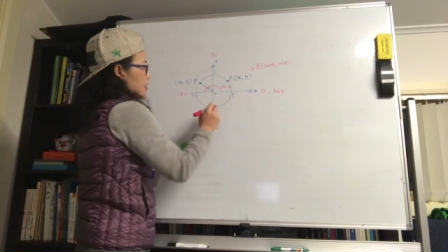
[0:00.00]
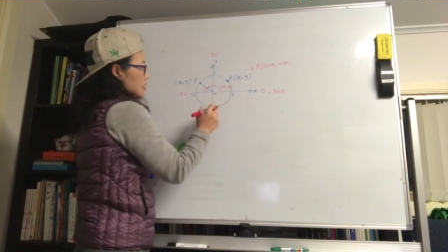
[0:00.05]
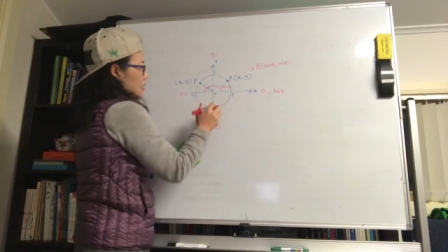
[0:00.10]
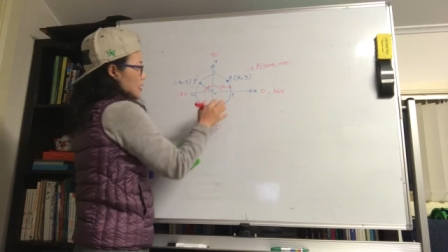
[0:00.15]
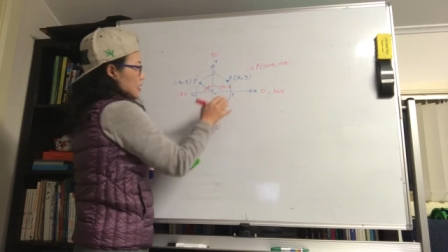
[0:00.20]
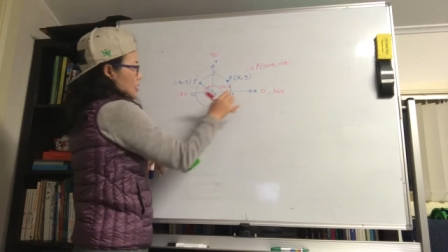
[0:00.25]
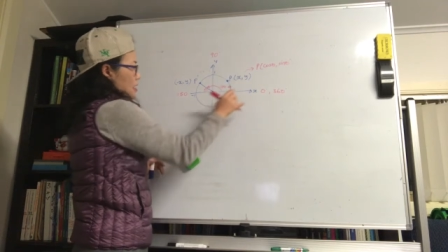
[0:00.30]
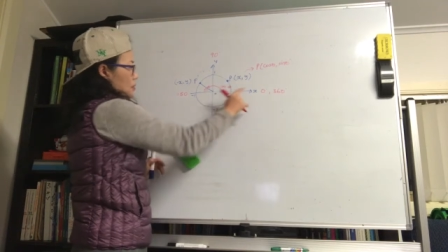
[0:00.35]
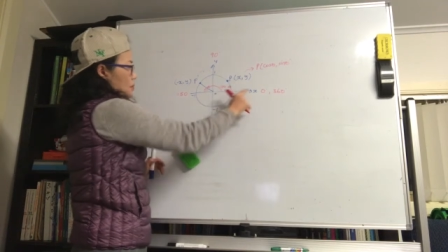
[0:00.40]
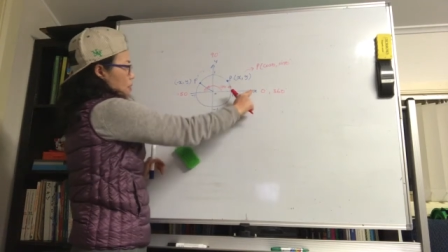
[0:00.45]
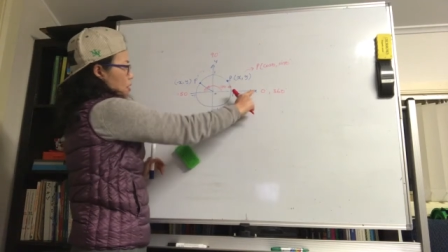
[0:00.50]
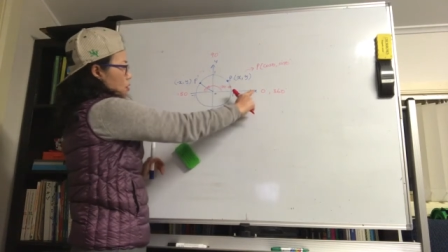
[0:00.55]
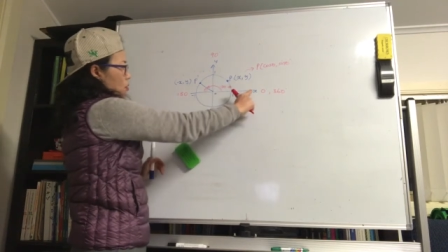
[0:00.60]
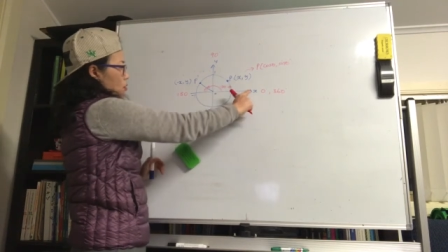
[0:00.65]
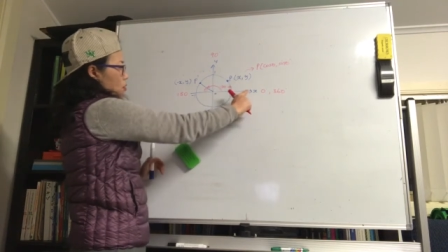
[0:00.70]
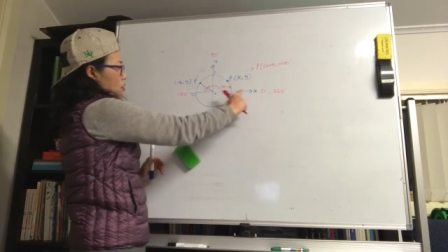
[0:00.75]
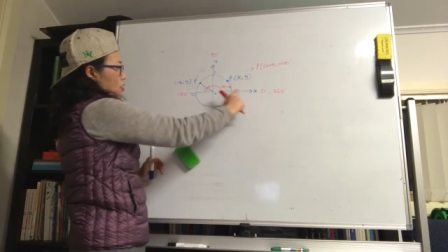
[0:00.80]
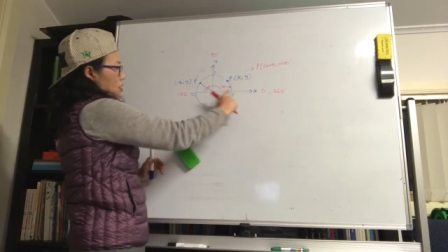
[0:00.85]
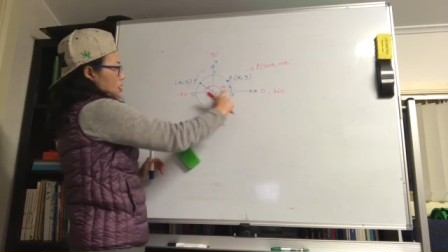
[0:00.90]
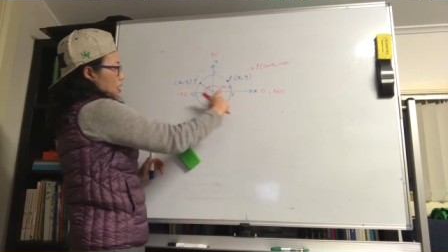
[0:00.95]
it?
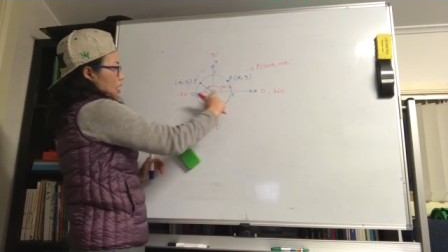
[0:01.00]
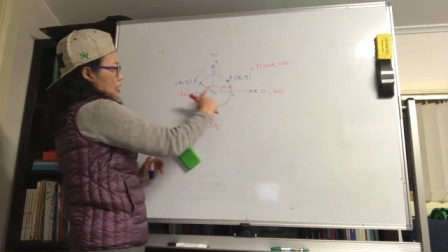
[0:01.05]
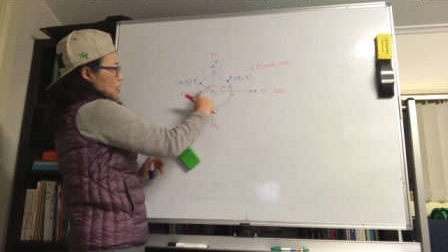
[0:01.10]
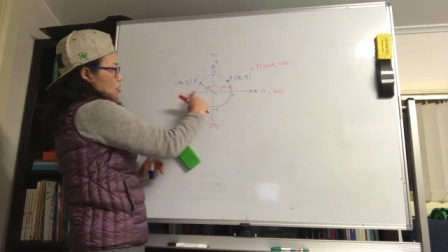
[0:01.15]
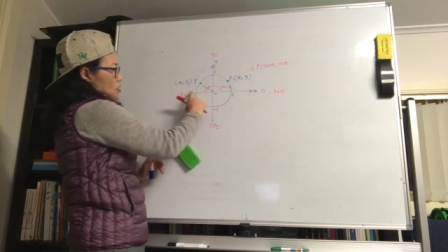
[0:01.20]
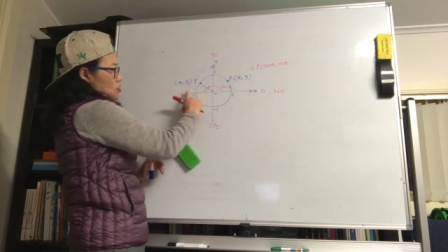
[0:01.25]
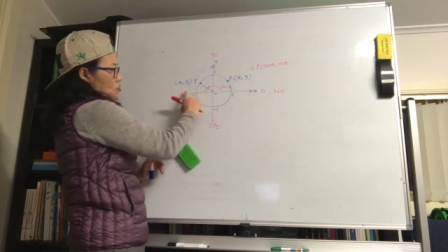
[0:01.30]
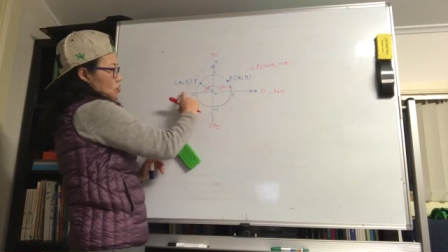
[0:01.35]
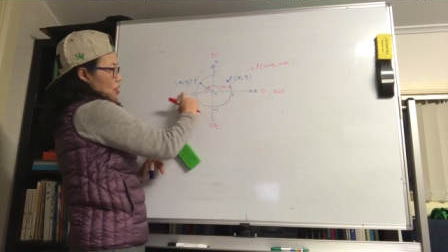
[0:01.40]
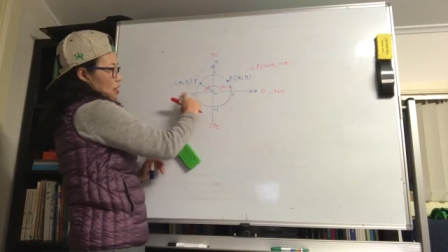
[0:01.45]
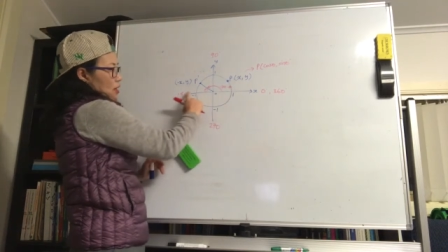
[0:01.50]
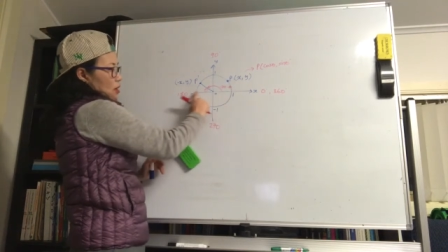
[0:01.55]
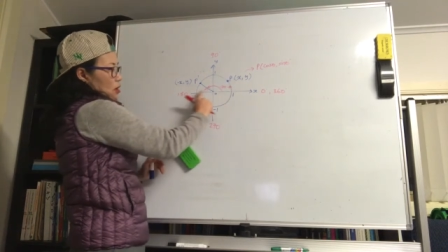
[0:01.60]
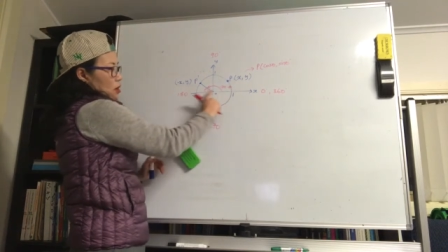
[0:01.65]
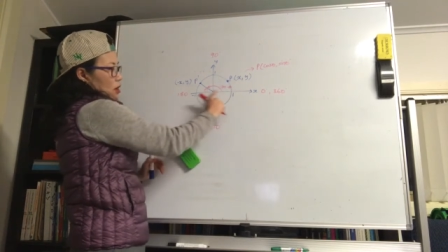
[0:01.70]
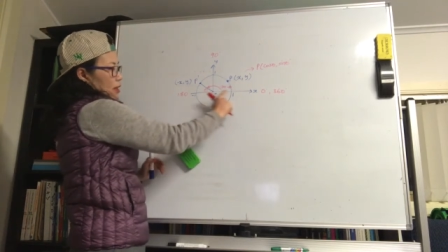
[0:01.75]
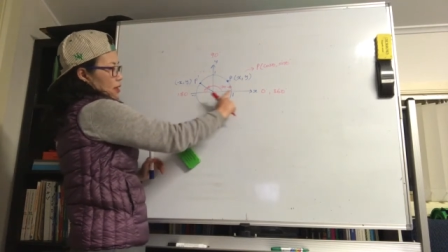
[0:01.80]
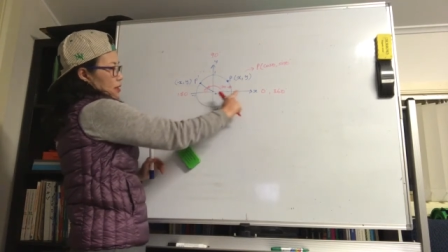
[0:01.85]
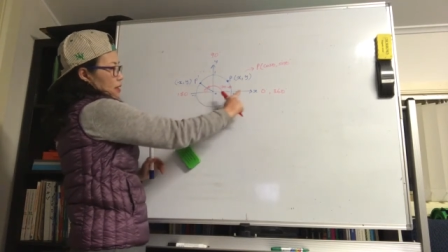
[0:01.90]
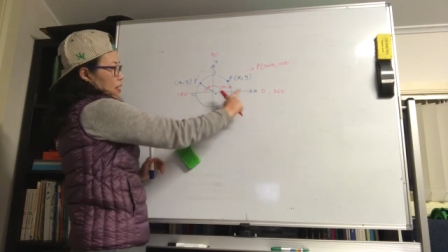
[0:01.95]
Because that's a straight
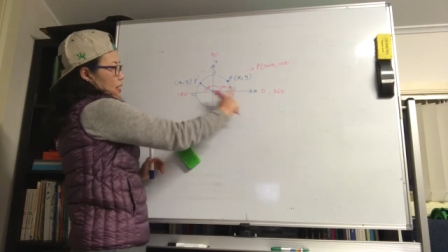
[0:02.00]
line,